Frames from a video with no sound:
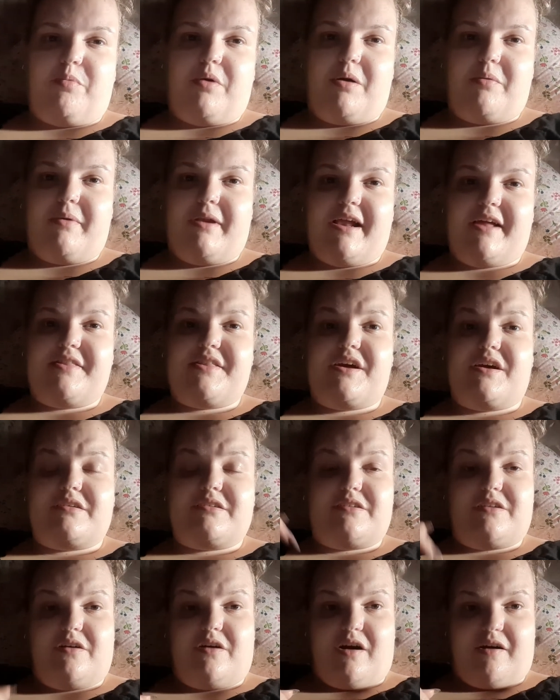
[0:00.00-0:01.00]
but I'm glad that I
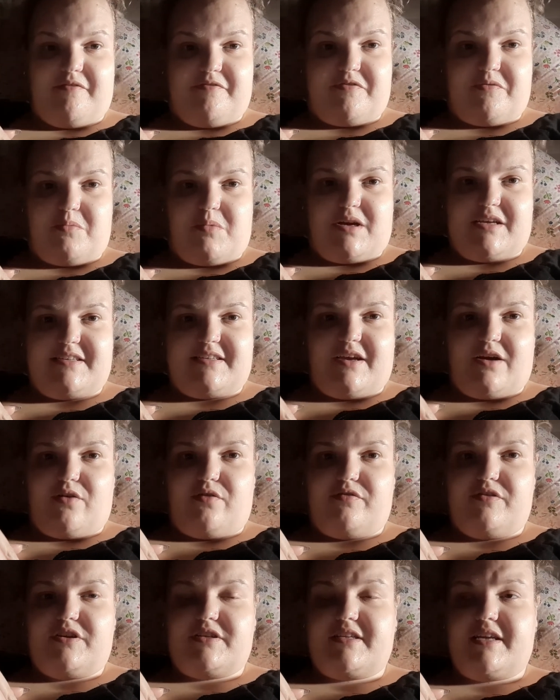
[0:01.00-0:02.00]
stuck up for myself,
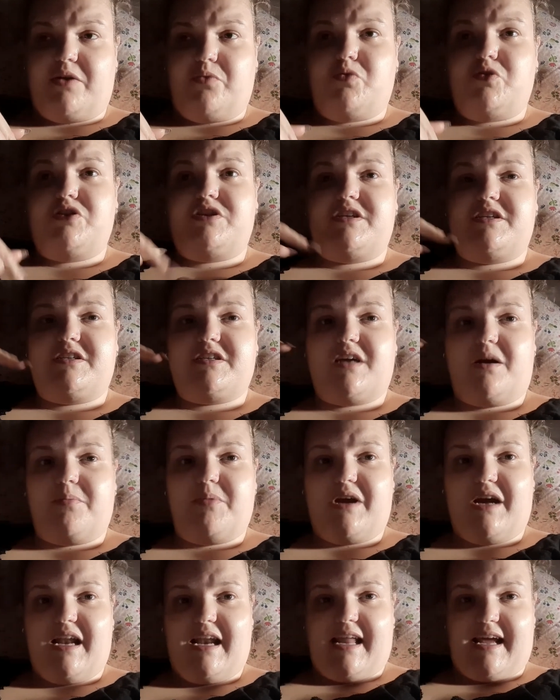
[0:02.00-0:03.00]
because they wanted to come
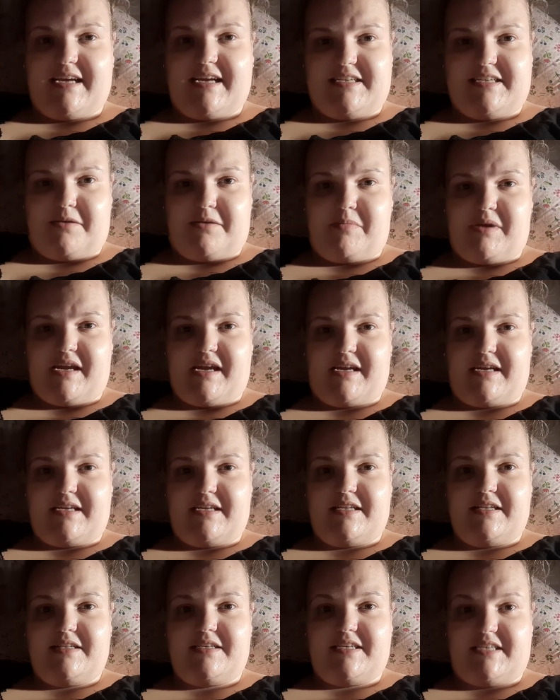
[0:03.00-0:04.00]
and collect
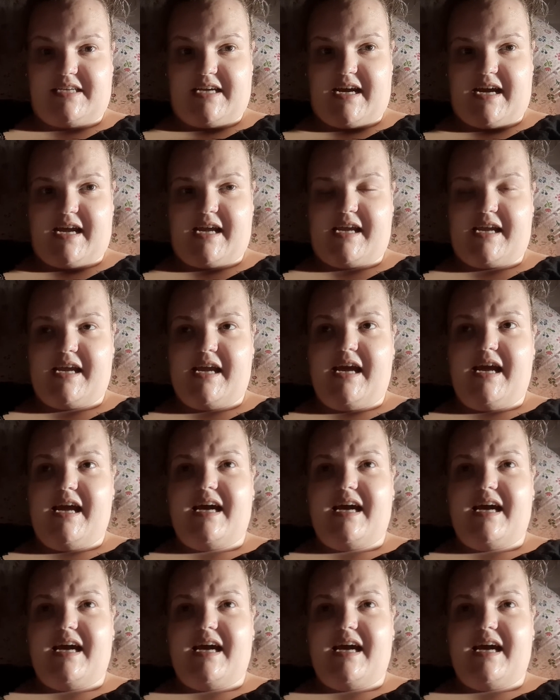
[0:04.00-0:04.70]
Timmy today